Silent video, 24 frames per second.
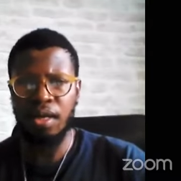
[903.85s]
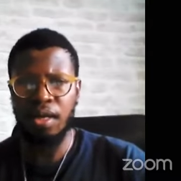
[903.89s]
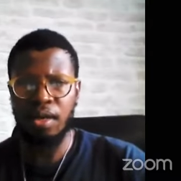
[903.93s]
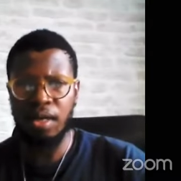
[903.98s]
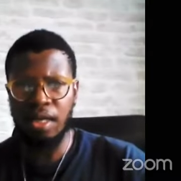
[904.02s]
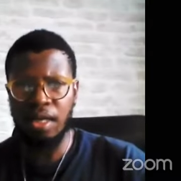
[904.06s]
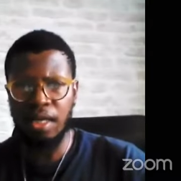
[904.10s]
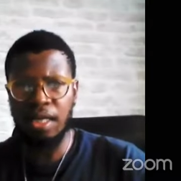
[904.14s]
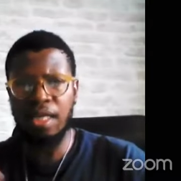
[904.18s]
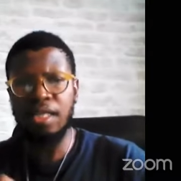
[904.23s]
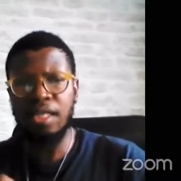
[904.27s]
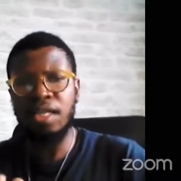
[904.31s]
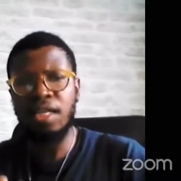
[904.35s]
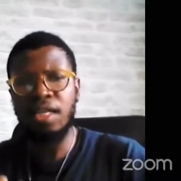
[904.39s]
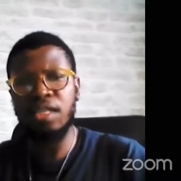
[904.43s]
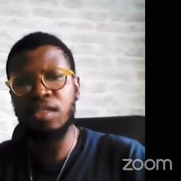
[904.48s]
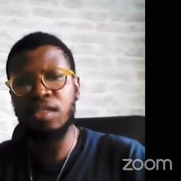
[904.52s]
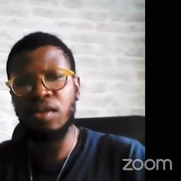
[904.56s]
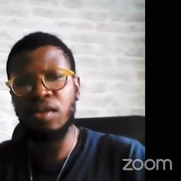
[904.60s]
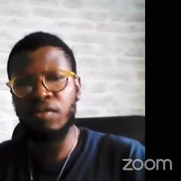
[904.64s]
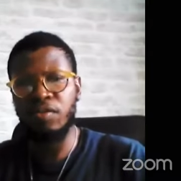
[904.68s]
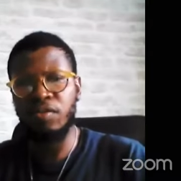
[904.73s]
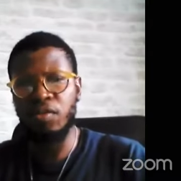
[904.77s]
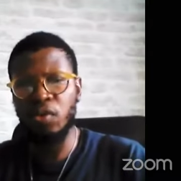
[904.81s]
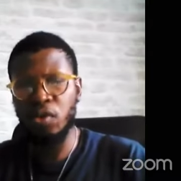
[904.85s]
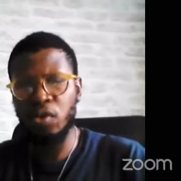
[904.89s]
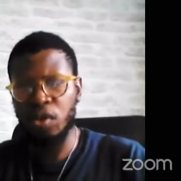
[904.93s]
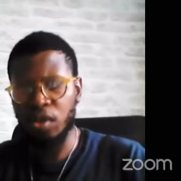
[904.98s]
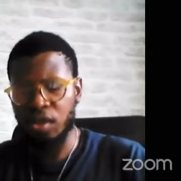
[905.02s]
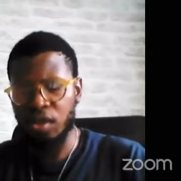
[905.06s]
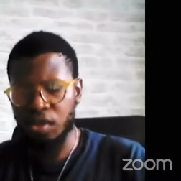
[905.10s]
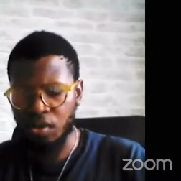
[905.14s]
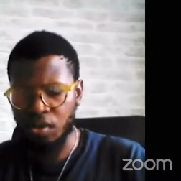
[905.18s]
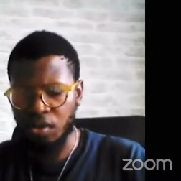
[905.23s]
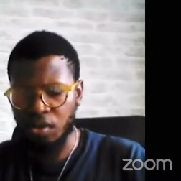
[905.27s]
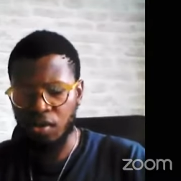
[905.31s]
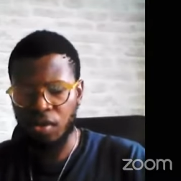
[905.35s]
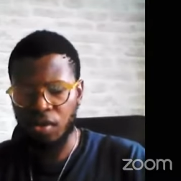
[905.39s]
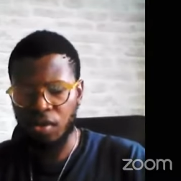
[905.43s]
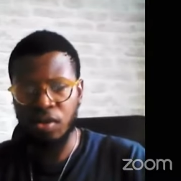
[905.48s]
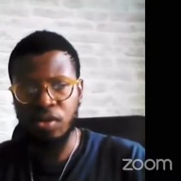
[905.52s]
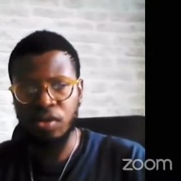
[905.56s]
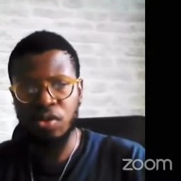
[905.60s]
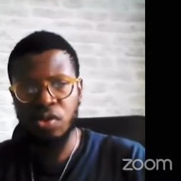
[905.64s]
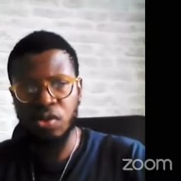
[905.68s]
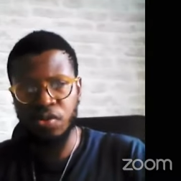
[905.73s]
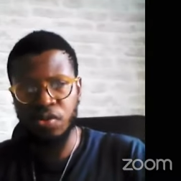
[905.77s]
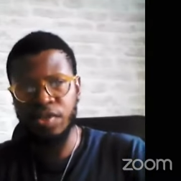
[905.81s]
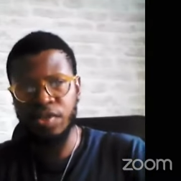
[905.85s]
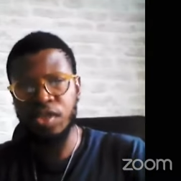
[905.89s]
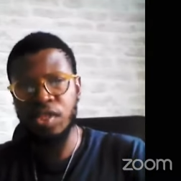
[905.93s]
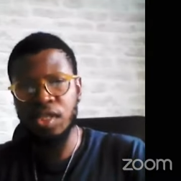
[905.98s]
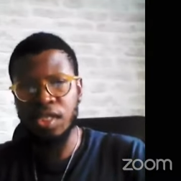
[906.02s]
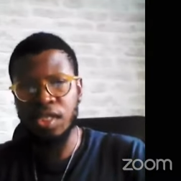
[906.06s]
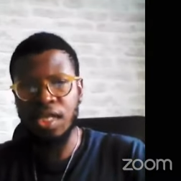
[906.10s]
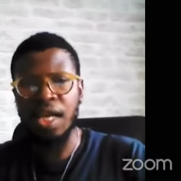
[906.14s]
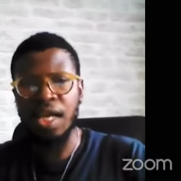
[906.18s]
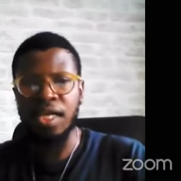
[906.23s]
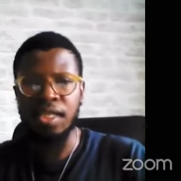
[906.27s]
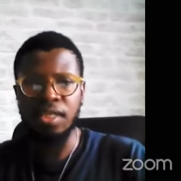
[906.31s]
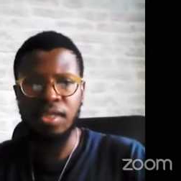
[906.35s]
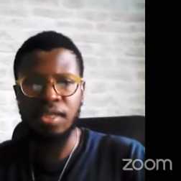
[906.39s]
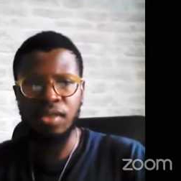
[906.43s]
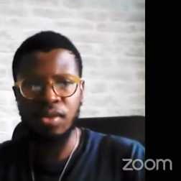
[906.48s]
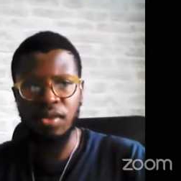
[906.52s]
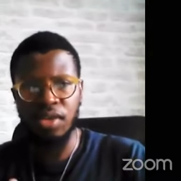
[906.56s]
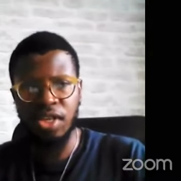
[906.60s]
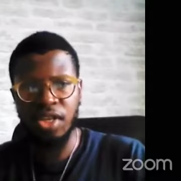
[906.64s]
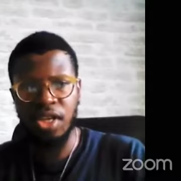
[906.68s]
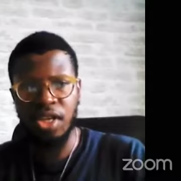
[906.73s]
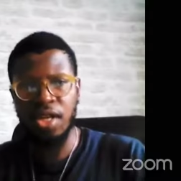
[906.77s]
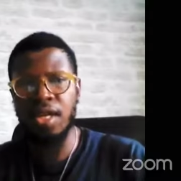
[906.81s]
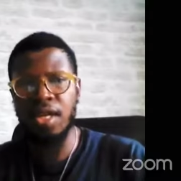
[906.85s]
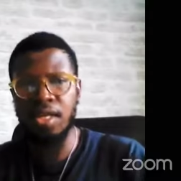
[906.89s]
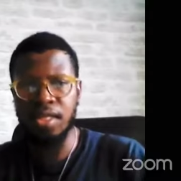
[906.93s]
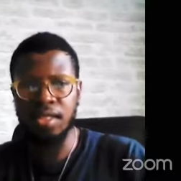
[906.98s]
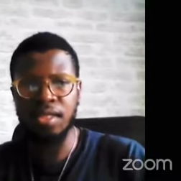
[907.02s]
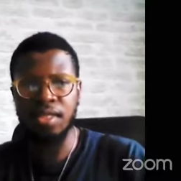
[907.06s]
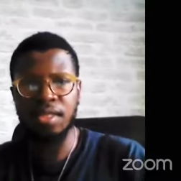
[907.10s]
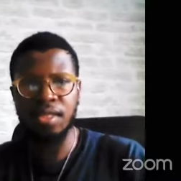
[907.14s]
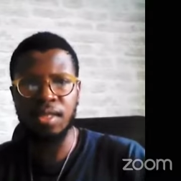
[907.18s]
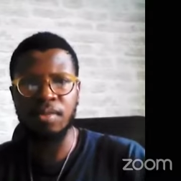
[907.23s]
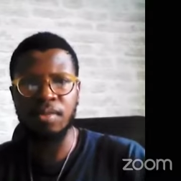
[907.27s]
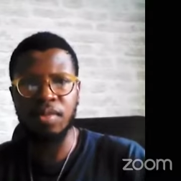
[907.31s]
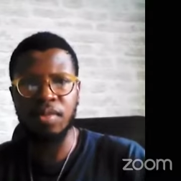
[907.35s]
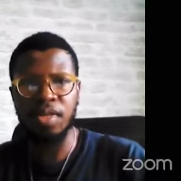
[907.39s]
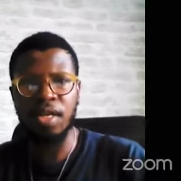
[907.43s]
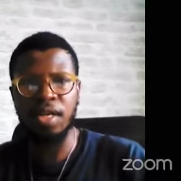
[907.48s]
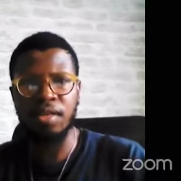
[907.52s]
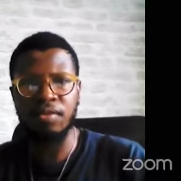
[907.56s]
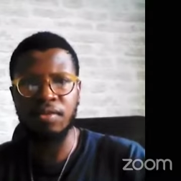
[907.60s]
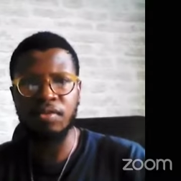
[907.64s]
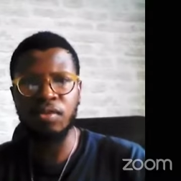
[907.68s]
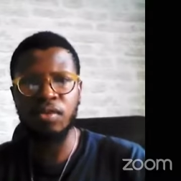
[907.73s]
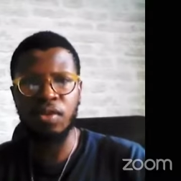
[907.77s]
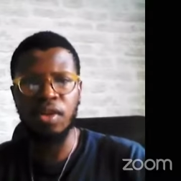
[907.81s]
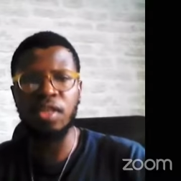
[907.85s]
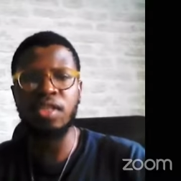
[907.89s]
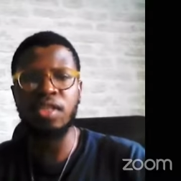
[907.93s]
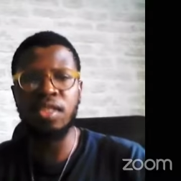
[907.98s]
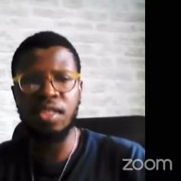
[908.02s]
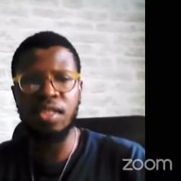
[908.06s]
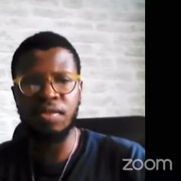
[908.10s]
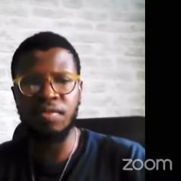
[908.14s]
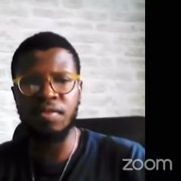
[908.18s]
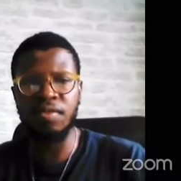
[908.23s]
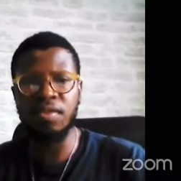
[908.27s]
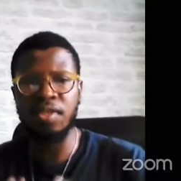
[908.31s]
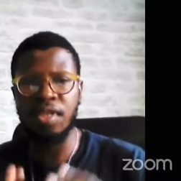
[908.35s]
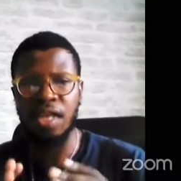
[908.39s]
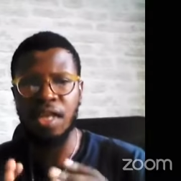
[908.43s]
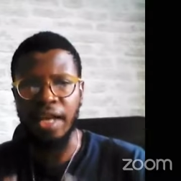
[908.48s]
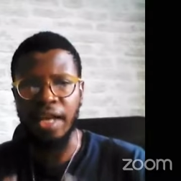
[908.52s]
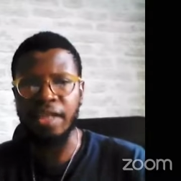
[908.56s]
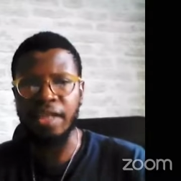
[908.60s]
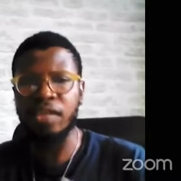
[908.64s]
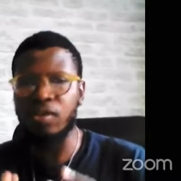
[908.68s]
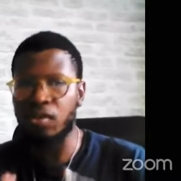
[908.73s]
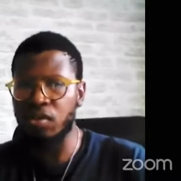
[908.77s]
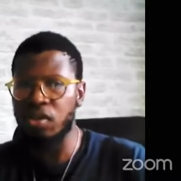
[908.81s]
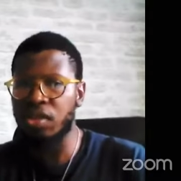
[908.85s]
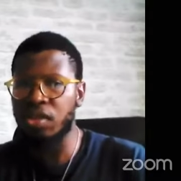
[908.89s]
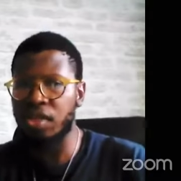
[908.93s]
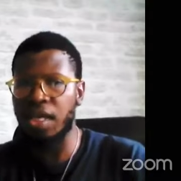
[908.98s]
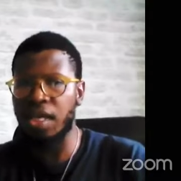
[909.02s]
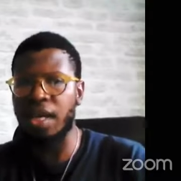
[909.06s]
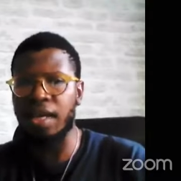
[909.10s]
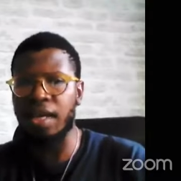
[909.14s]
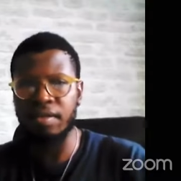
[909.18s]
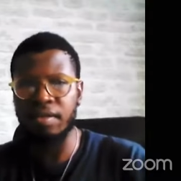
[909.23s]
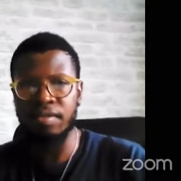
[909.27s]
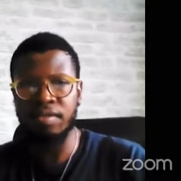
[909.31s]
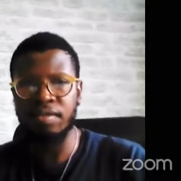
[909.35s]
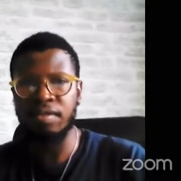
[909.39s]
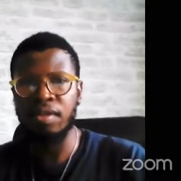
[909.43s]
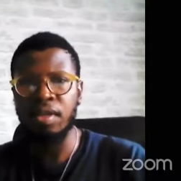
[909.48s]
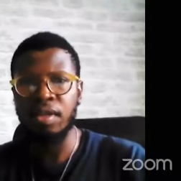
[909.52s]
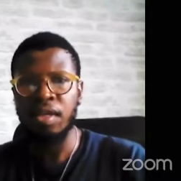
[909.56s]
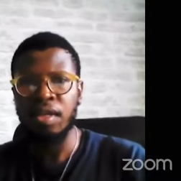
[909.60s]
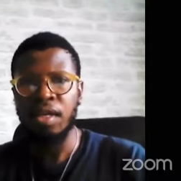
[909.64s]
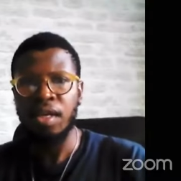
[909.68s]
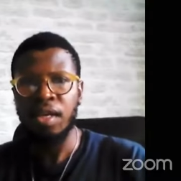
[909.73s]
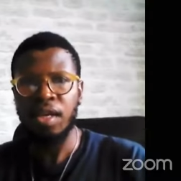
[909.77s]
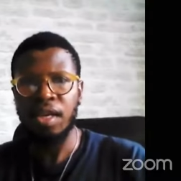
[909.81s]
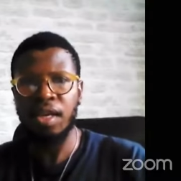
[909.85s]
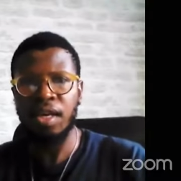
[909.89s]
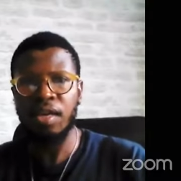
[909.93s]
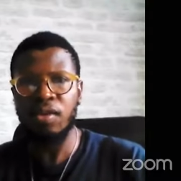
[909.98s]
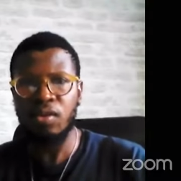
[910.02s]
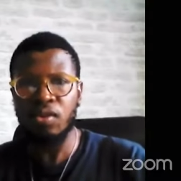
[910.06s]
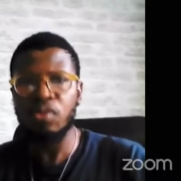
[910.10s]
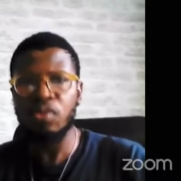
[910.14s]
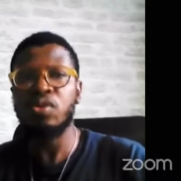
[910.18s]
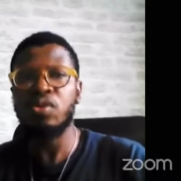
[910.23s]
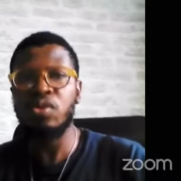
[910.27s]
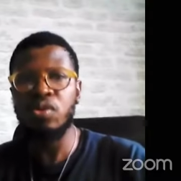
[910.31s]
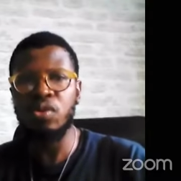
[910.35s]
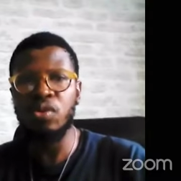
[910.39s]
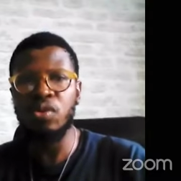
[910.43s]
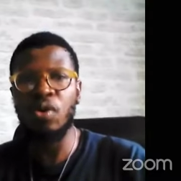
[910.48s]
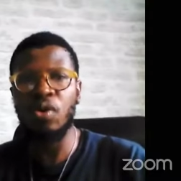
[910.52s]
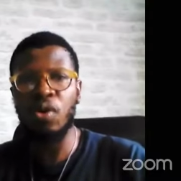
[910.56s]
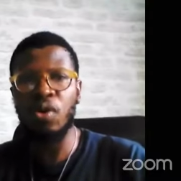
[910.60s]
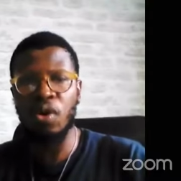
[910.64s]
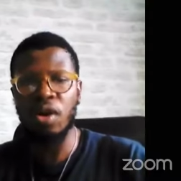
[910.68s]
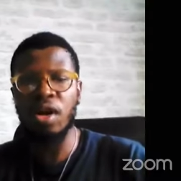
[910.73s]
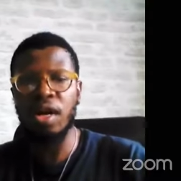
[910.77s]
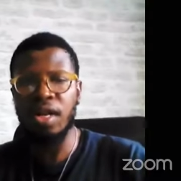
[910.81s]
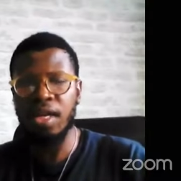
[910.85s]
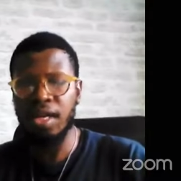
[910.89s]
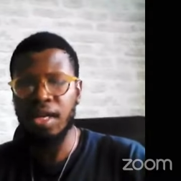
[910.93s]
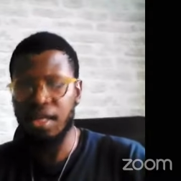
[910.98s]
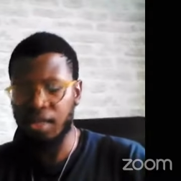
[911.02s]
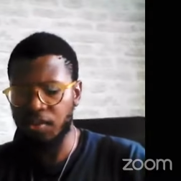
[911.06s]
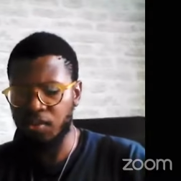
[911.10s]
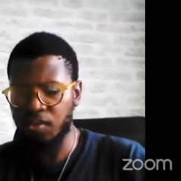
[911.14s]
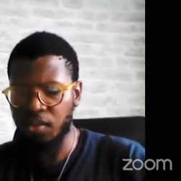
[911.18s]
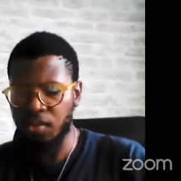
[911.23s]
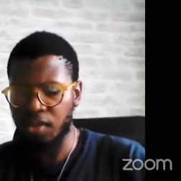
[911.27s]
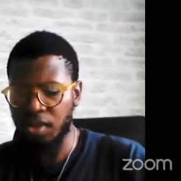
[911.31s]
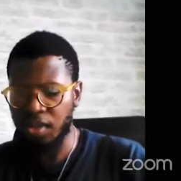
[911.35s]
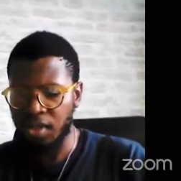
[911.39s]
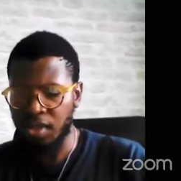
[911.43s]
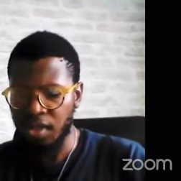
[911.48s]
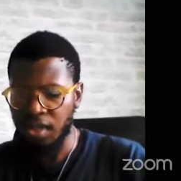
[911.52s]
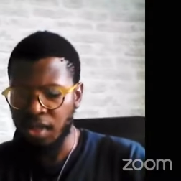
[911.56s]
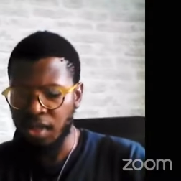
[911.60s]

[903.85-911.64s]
let, us now focus on society, on Kenyans themselves, on activists like yourself and those you organize with.